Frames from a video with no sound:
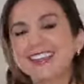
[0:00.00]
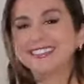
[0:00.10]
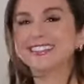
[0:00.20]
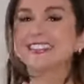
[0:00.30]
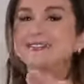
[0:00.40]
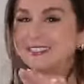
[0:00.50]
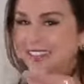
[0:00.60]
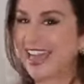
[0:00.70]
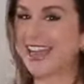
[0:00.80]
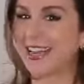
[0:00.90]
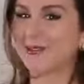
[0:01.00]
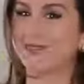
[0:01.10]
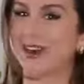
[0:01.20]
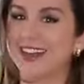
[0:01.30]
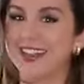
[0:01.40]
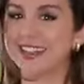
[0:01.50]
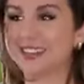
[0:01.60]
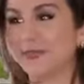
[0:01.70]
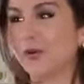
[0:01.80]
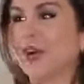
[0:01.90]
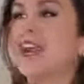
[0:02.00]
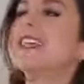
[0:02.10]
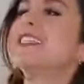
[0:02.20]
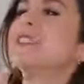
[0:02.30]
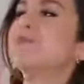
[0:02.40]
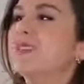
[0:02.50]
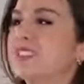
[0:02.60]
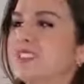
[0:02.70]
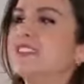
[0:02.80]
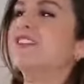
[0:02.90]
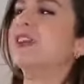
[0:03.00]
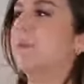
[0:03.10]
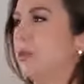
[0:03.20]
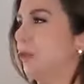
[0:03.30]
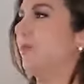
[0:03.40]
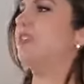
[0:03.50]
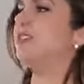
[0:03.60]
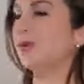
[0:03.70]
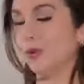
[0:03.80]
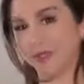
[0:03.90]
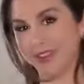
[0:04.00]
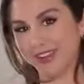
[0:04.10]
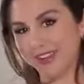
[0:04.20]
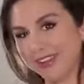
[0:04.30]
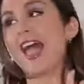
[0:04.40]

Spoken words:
This is that kind of bra that is for specific boobies only.